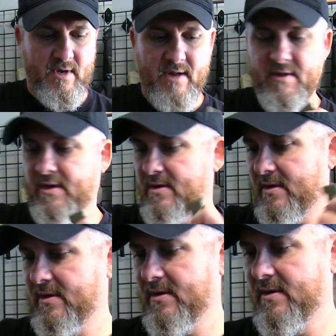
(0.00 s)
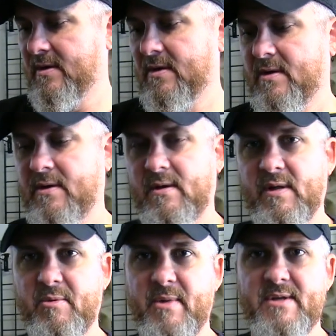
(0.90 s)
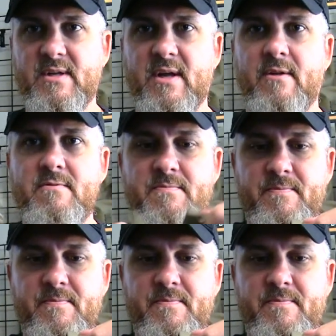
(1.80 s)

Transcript: And then clip it back together.